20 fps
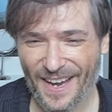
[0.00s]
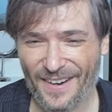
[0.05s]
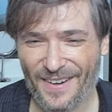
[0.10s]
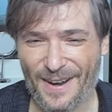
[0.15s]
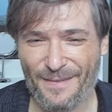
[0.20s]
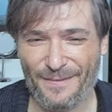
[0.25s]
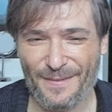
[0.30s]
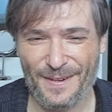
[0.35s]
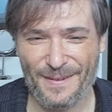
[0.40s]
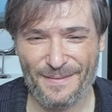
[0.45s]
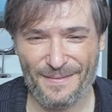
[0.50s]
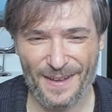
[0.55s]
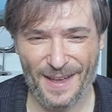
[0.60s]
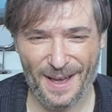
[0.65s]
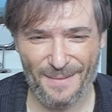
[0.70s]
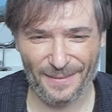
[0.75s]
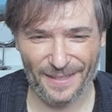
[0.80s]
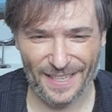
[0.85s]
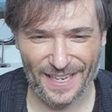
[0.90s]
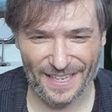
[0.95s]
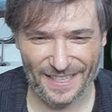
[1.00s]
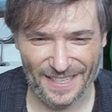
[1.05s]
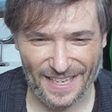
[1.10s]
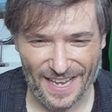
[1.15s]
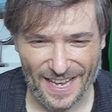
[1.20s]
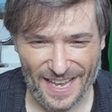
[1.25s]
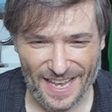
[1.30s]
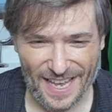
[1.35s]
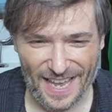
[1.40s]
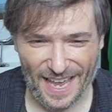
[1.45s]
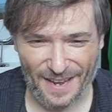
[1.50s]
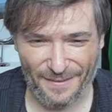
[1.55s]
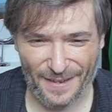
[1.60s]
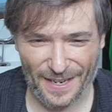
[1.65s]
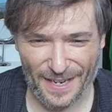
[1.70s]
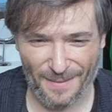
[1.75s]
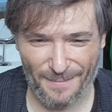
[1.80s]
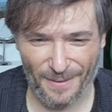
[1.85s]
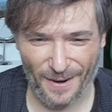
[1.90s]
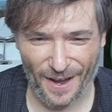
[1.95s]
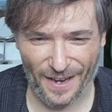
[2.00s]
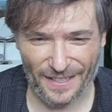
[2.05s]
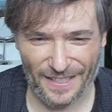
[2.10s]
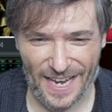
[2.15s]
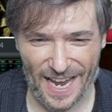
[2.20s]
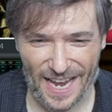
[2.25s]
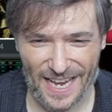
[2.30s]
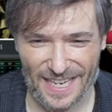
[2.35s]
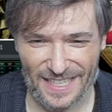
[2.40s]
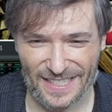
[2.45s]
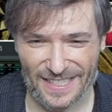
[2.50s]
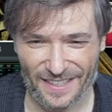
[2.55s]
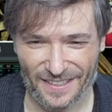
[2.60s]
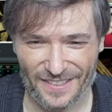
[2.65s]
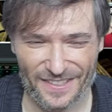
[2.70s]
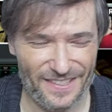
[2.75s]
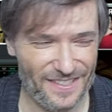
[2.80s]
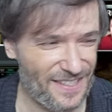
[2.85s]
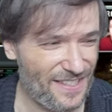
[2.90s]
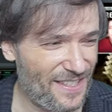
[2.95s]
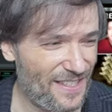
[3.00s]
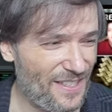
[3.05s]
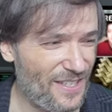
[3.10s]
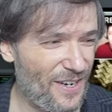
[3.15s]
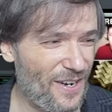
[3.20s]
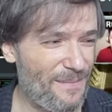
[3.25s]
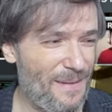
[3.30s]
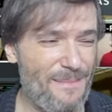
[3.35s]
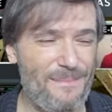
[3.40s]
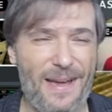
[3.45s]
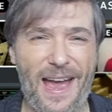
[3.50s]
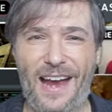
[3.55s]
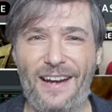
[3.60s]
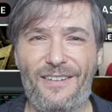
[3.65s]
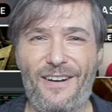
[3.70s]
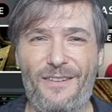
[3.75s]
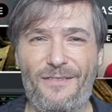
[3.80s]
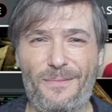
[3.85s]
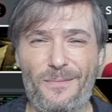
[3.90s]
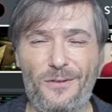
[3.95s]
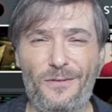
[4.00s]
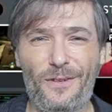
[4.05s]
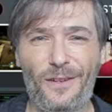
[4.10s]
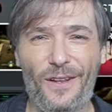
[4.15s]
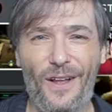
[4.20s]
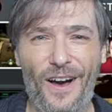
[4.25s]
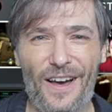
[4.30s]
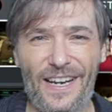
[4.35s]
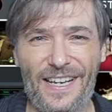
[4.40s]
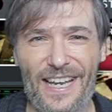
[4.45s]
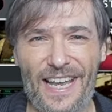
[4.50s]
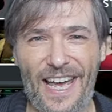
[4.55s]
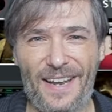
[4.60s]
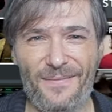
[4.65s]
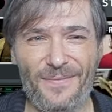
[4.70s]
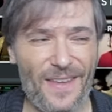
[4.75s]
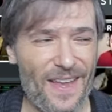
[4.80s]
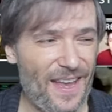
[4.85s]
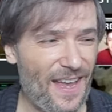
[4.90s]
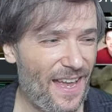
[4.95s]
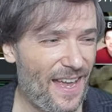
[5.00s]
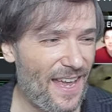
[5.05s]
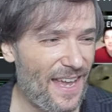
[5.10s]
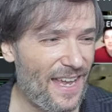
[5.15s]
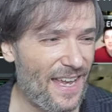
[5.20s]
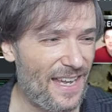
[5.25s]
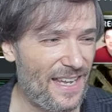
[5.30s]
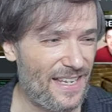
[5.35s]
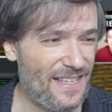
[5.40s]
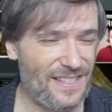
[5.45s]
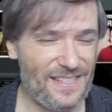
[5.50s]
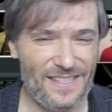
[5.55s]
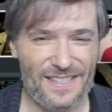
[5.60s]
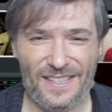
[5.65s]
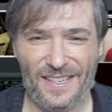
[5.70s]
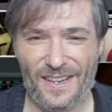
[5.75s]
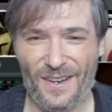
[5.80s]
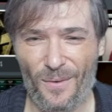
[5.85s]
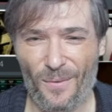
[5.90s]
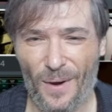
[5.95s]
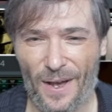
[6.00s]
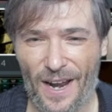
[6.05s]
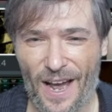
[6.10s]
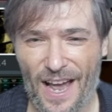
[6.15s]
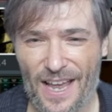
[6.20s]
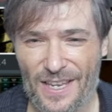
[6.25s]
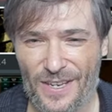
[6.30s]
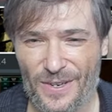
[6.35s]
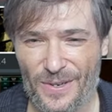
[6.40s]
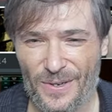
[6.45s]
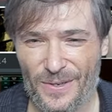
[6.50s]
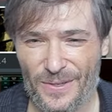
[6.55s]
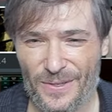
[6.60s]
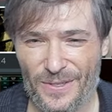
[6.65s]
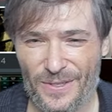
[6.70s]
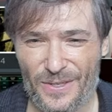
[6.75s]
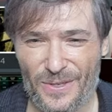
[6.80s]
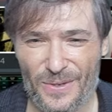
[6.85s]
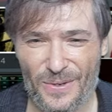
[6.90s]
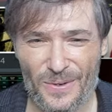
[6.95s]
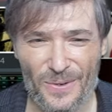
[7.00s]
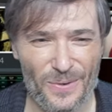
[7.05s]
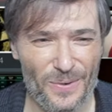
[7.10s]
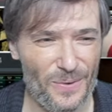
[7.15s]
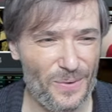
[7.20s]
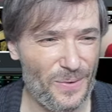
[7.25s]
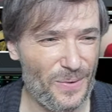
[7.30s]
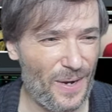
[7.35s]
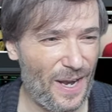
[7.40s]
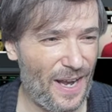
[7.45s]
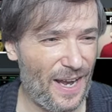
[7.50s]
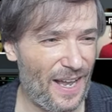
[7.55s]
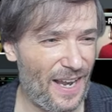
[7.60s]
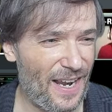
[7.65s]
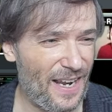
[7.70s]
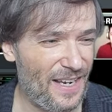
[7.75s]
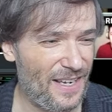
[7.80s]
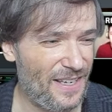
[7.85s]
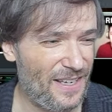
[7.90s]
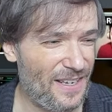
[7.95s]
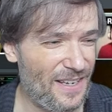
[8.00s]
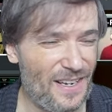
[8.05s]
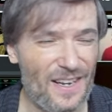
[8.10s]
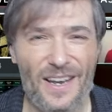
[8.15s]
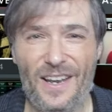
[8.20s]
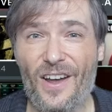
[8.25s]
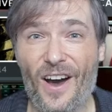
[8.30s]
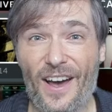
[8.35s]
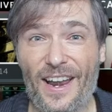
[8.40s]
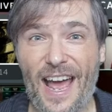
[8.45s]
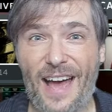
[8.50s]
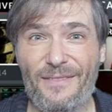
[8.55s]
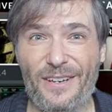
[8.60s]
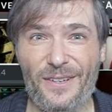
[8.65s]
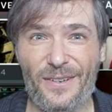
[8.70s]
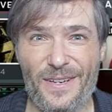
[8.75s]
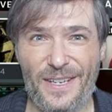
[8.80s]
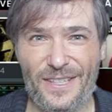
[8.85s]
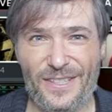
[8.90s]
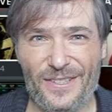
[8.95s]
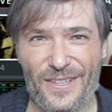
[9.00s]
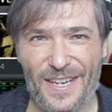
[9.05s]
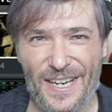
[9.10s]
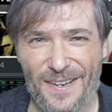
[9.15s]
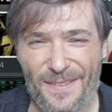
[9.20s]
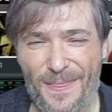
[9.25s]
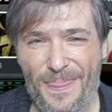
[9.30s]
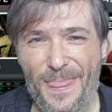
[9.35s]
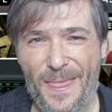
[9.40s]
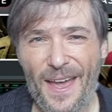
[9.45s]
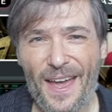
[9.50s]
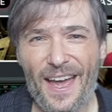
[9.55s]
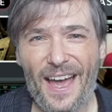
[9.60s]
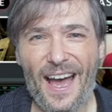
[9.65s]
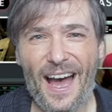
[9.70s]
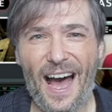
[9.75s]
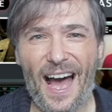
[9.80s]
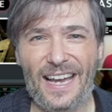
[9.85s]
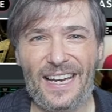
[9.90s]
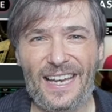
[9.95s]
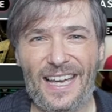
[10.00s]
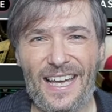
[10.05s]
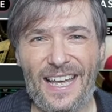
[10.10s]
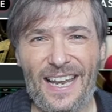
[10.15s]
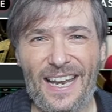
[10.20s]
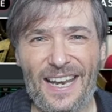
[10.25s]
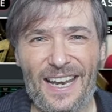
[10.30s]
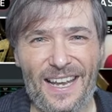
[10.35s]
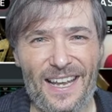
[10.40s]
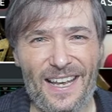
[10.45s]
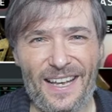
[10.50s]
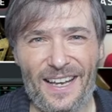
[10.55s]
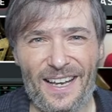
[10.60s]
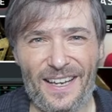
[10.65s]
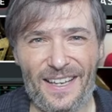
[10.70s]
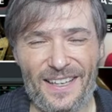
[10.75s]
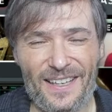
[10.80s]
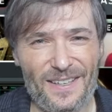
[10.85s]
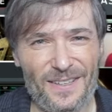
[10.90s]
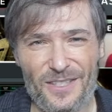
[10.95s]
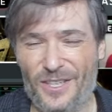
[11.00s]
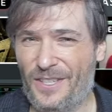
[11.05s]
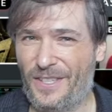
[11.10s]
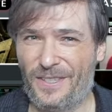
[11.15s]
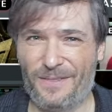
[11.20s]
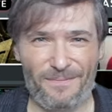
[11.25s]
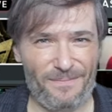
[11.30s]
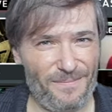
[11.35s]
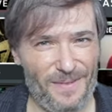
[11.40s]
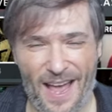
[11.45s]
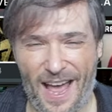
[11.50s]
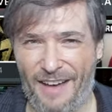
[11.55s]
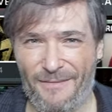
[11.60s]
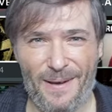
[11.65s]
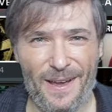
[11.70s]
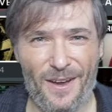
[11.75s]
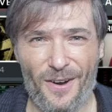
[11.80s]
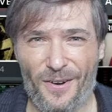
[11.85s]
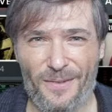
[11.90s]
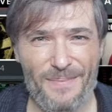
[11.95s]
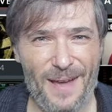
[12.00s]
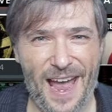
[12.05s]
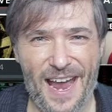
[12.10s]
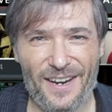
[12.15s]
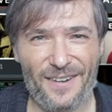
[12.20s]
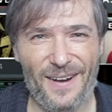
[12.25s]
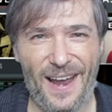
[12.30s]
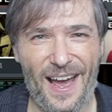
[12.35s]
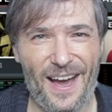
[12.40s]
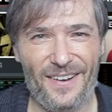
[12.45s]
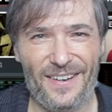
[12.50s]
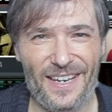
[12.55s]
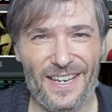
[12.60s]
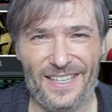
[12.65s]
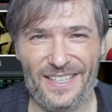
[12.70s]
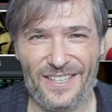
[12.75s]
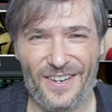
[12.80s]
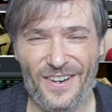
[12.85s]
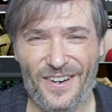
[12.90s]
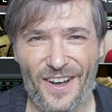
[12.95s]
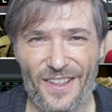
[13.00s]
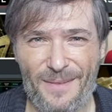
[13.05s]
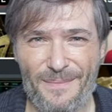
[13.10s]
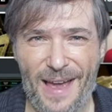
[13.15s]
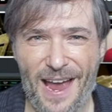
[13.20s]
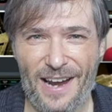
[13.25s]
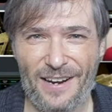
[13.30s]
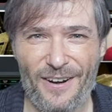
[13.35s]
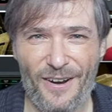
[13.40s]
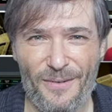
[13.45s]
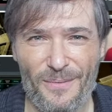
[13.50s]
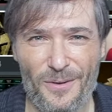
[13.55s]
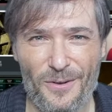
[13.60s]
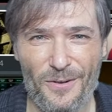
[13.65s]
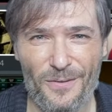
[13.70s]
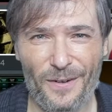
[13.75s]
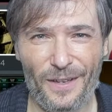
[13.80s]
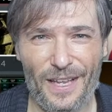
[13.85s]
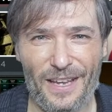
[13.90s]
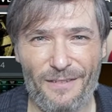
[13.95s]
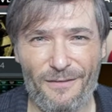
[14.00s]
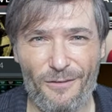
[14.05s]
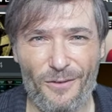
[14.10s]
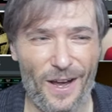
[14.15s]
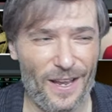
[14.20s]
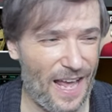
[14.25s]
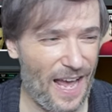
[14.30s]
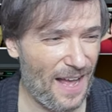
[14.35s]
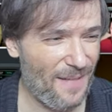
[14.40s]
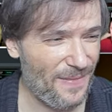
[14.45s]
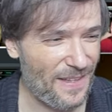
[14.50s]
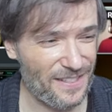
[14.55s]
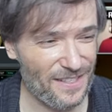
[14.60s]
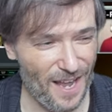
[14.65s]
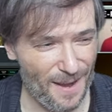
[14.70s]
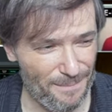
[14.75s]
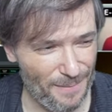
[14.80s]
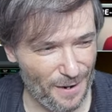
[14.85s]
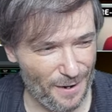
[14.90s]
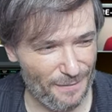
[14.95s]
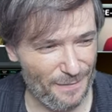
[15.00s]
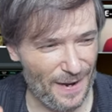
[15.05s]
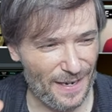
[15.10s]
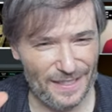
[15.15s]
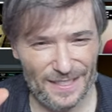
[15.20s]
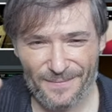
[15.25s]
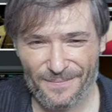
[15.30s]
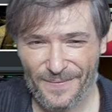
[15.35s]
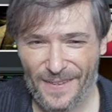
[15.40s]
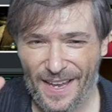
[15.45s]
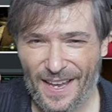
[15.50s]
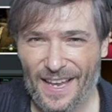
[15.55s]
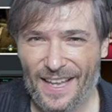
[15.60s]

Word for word: All right, Freedom Family. And NVIDIA Broadcast, I'll just turn my background removal on again, is what I use to uh, not have a green screen. I can uh, just have my own background and turn on the background removal and voila. It's not perfect.